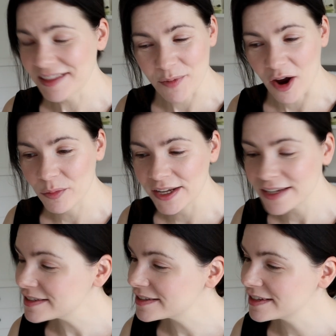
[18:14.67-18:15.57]
and the
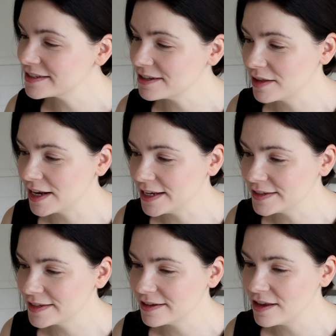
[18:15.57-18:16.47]
properties so that
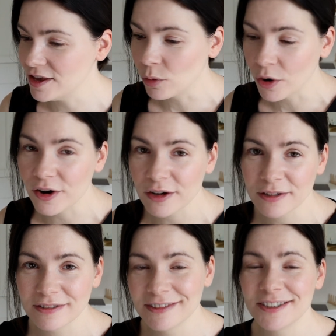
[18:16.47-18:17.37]
it's your
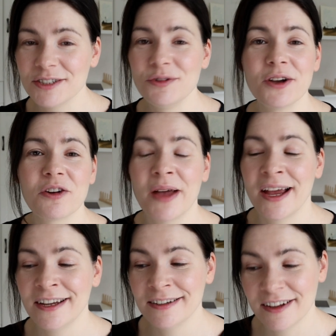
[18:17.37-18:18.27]
studio
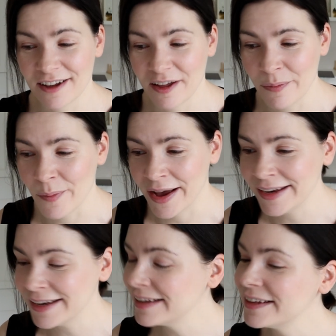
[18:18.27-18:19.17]
companion and not
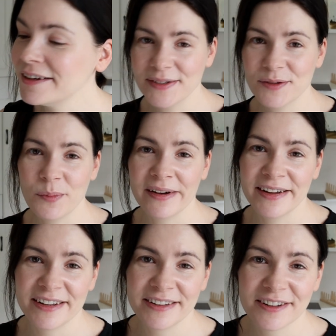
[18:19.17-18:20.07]
mine. That's
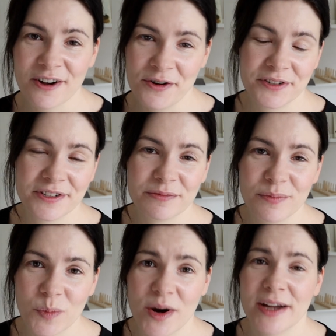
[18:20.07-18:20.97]
my current
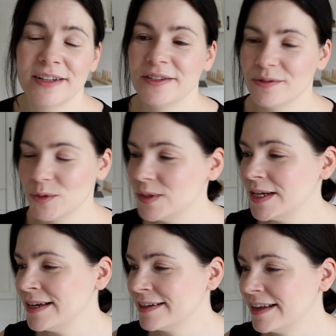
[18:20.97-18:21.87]
practice
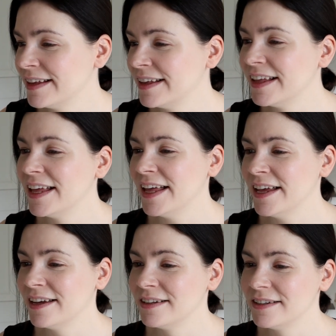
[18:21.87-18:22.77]
routine
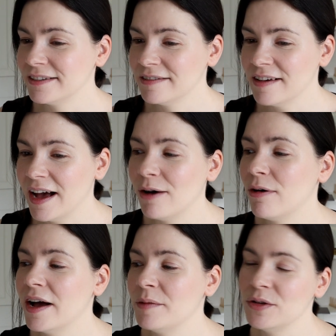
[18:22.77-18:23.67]
and
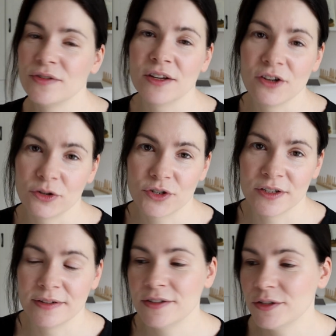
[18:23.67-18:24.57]
how I'm using
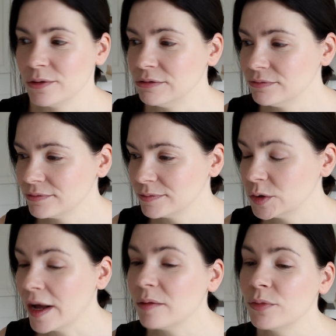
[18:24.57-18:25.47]
Notion to
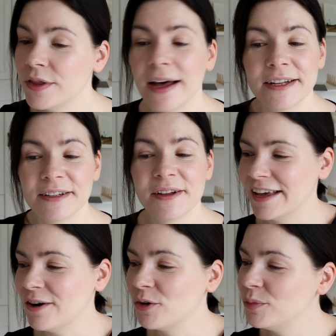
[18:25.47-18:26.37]
help with that.
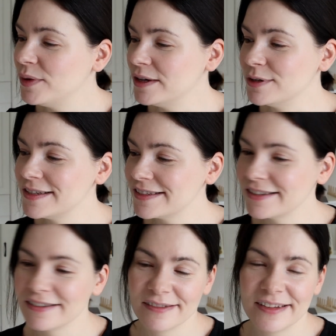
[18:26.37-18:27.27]
I hope it
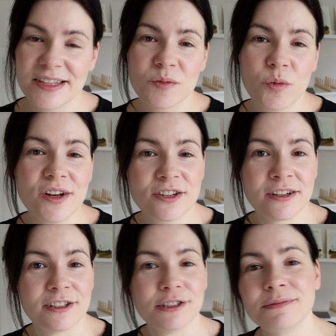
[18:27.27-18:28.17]
was
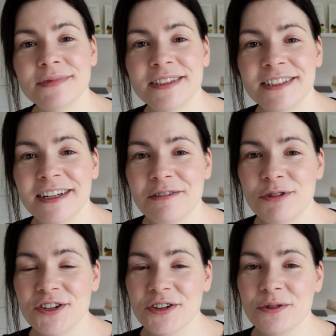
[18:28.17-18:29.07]
inspirational, and I
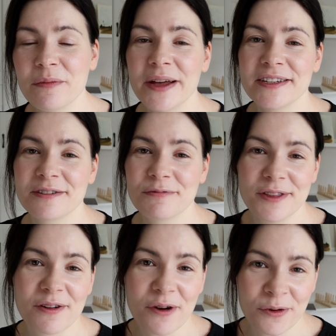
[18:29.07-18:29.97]
wish you the best
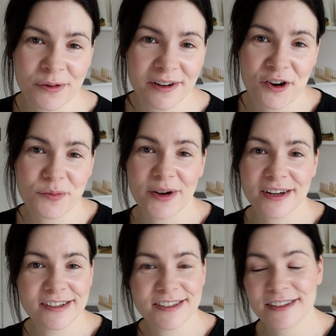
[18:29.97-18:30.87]
with your own art
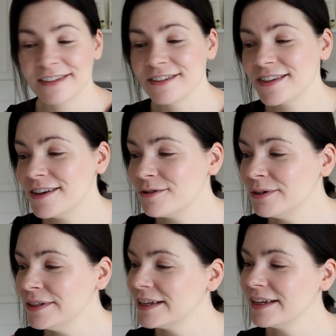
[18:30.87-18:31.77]
practice, and I'll see
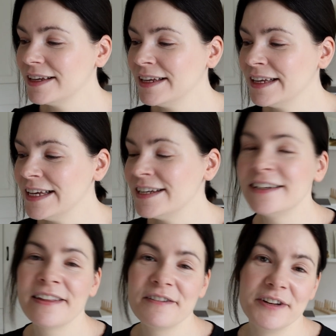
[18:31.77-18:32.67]
you in another